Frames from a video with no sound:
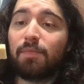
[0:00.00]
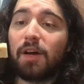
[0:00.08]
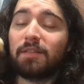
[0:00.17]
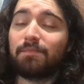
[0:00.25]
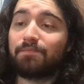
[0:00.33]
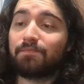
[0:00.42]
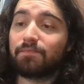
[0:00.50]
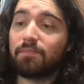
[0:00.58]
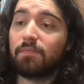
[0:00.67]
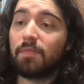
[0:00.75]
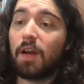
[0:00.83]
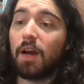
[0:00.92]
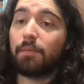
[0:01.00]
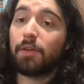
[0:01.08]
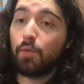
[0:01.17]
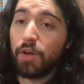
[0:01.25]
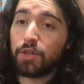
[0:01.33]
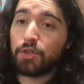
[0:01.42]
But I'm going
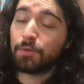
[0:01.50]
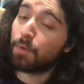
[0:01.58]
to wager